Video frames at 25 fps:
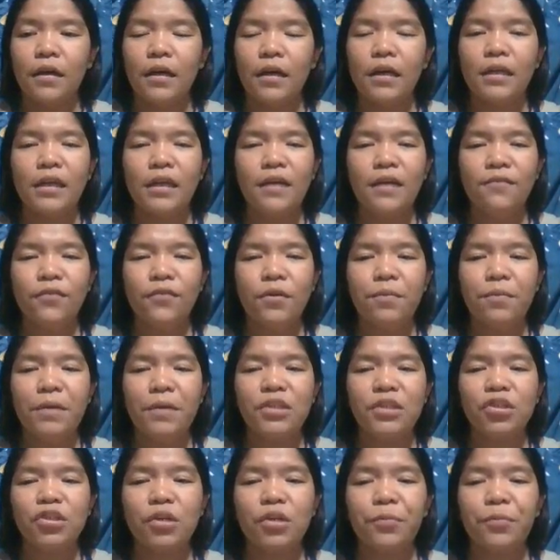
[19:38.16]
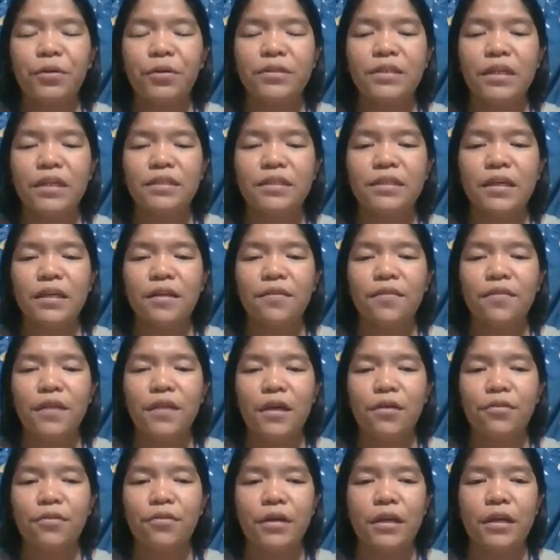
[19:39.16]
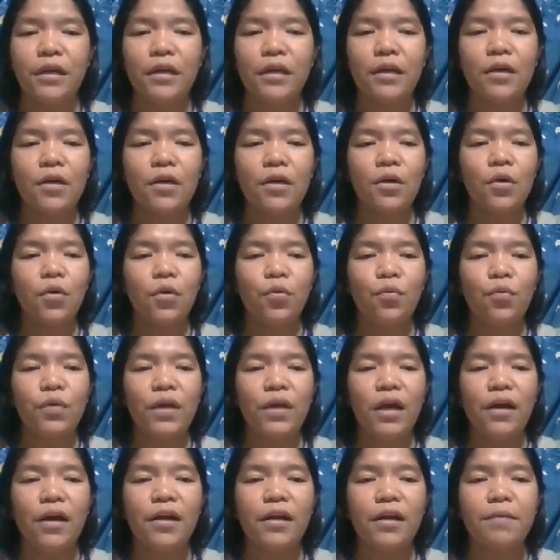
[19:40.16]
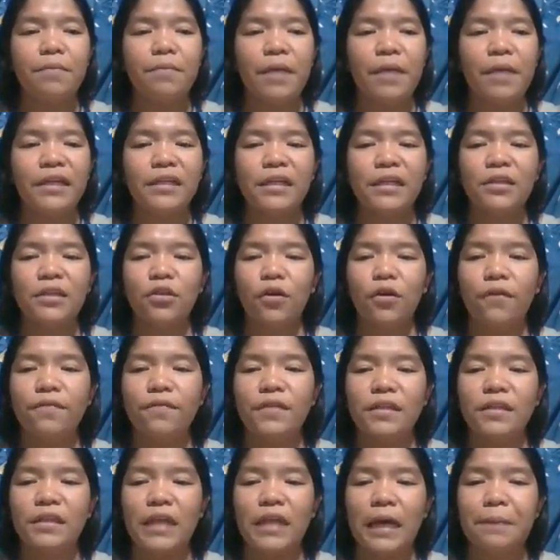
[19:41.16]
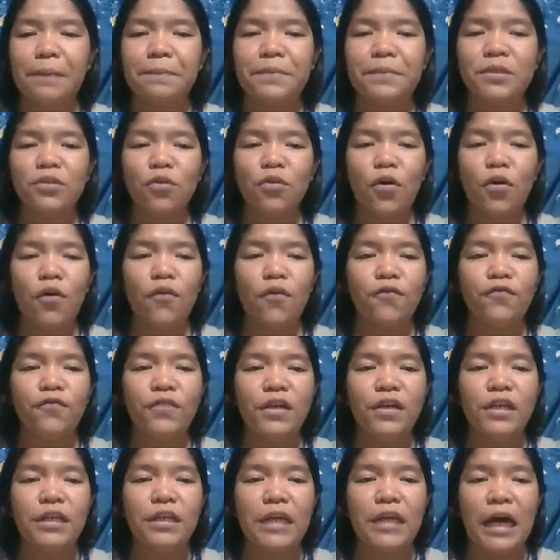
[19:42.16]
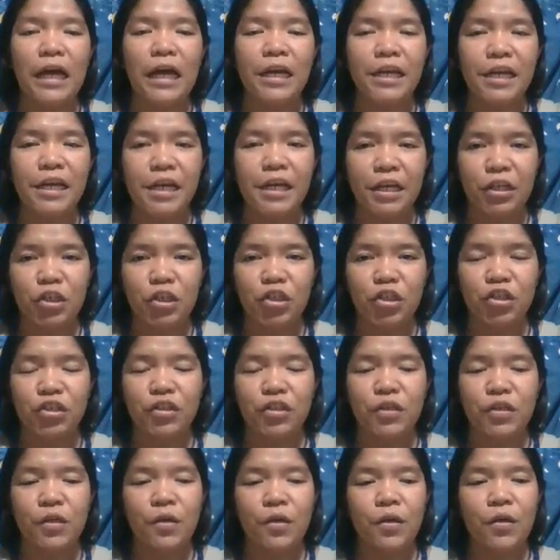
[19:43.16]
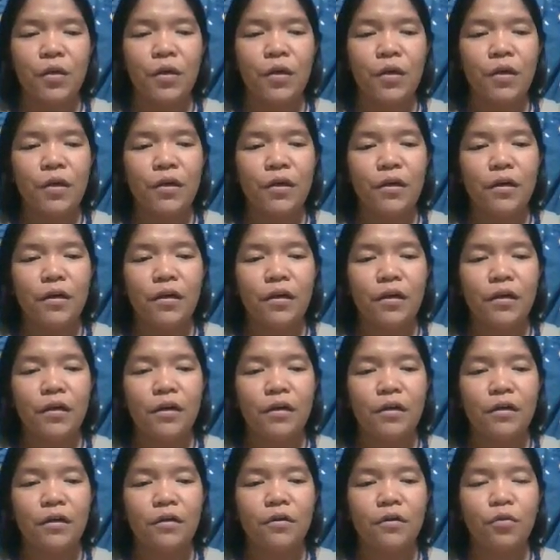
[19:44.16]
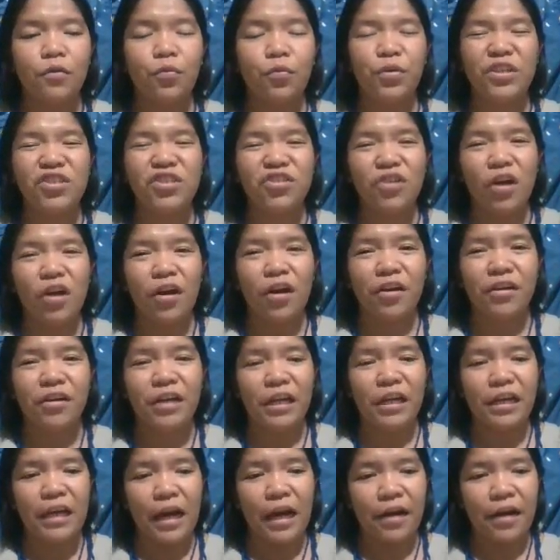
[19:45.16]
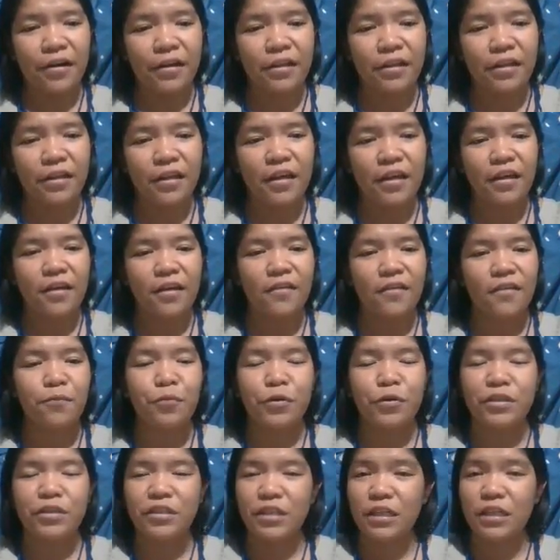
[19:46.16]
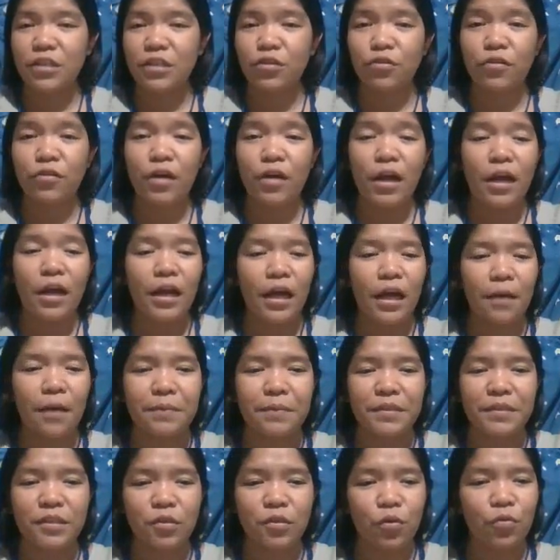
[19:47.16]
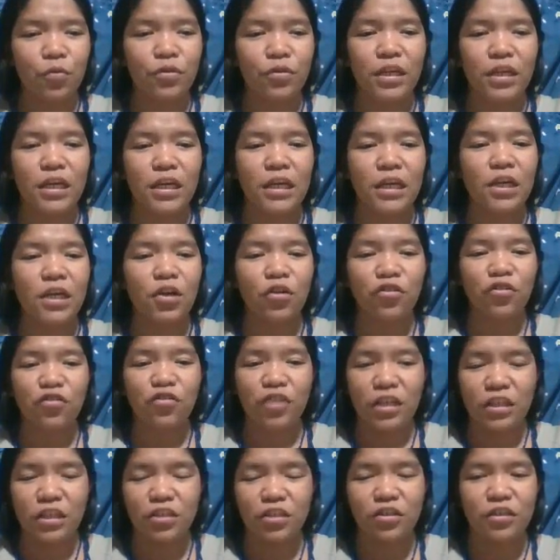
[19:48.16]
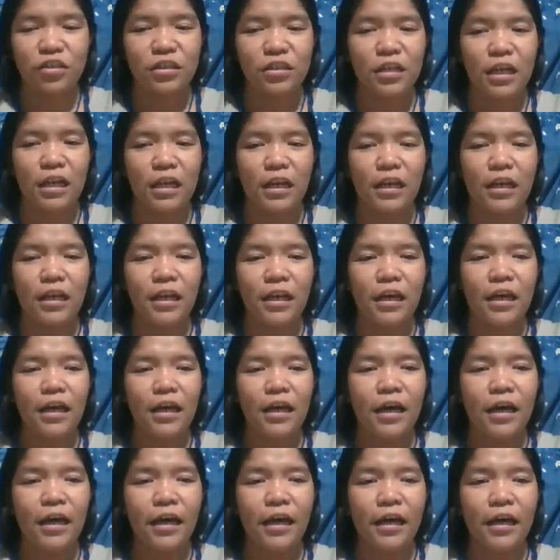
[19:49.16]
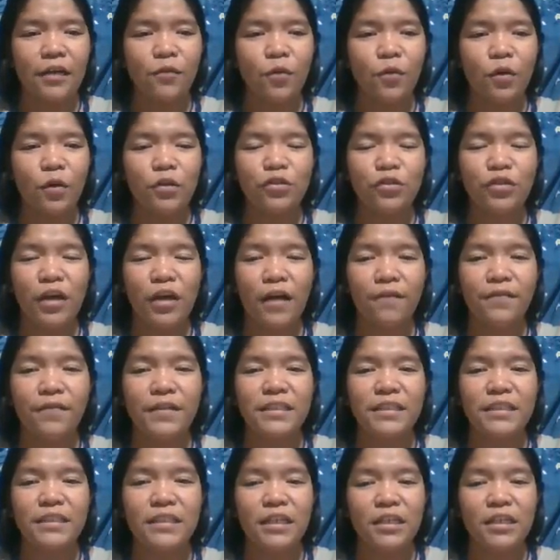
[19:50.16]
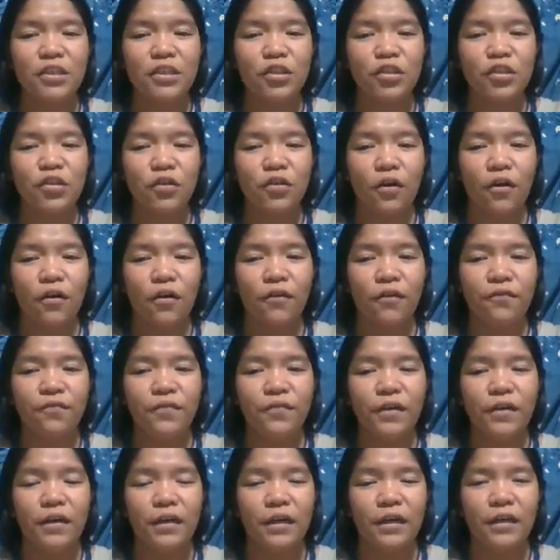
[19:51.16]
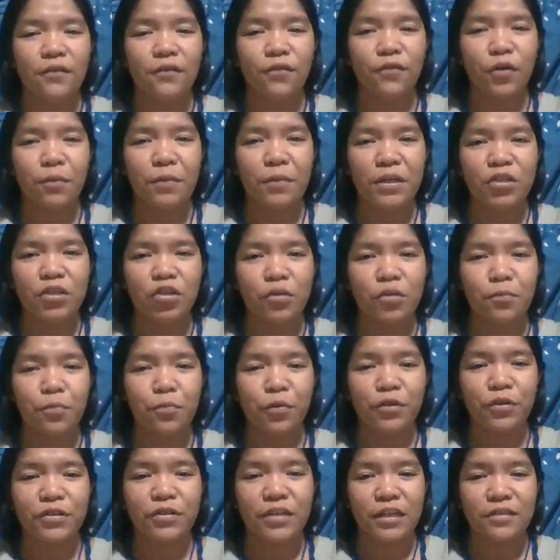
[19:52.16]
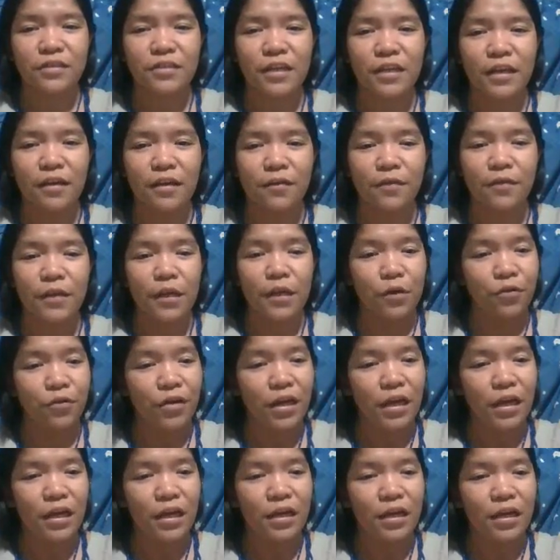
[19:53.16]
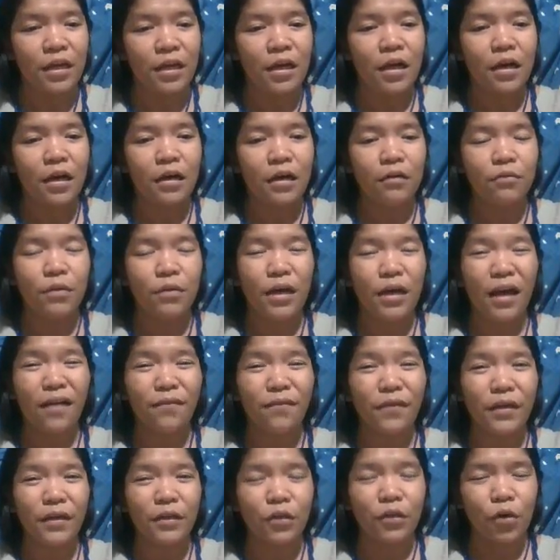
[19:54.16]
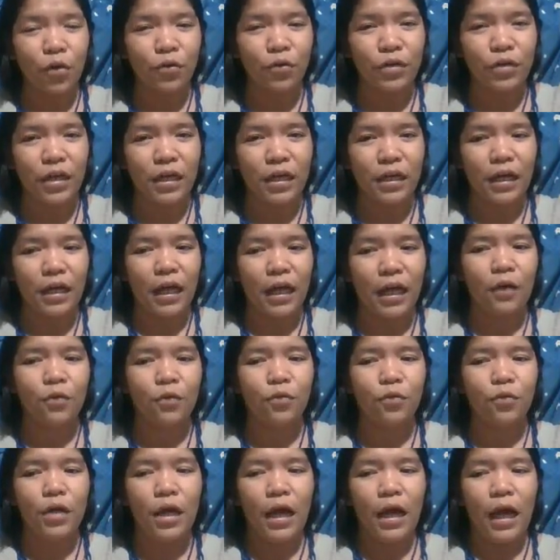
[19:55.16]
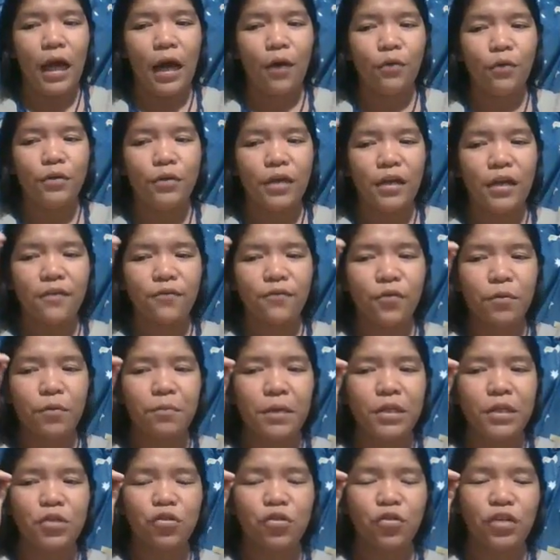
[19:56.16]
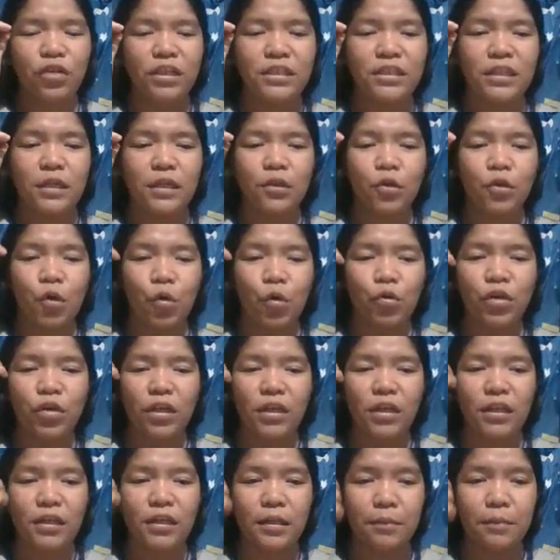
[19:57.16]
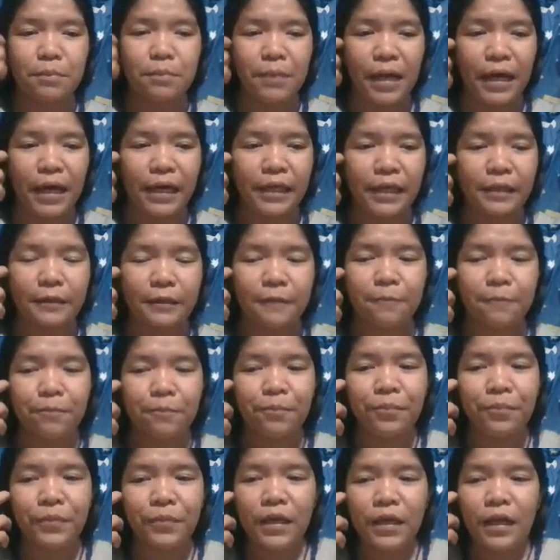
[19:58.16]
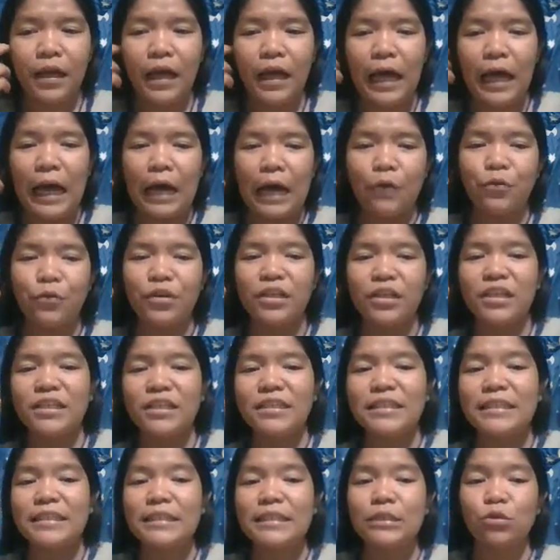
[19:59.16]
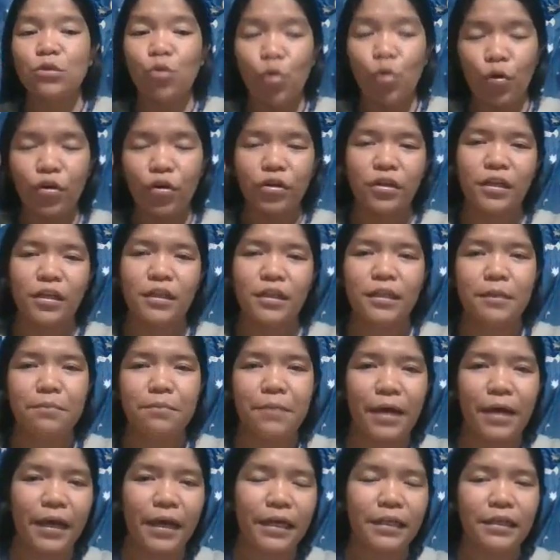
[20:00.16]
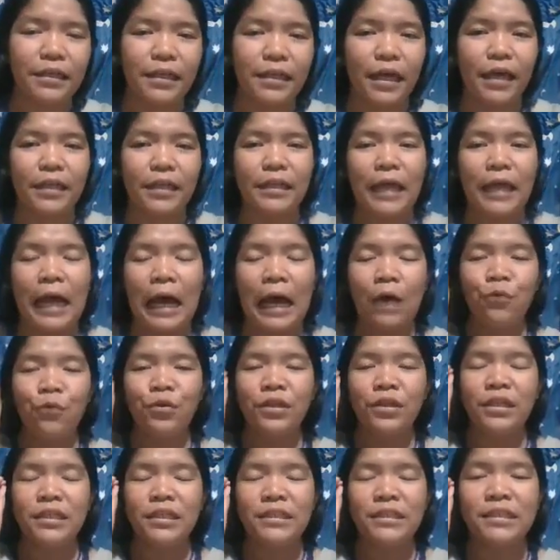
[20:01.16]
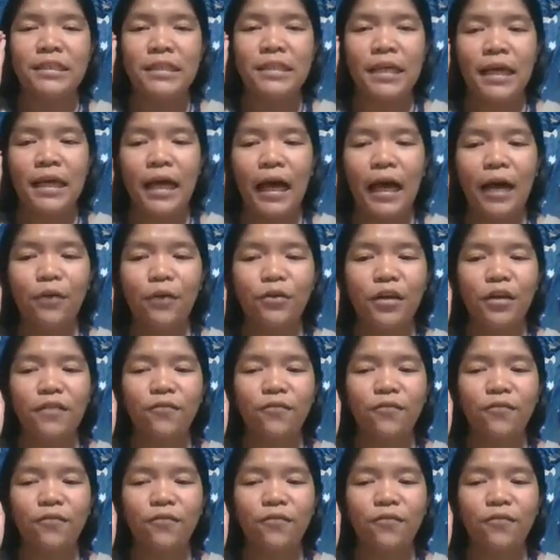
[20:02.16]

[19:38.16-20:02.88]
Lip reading: In information processing theory, we are reminded of the types of knowledge, which are declarative, procedural, episodic, conditional. And we also have the stages of information processing theory. We have encoding, how the information is encoded in the mind, how it is stored in the mind, and how the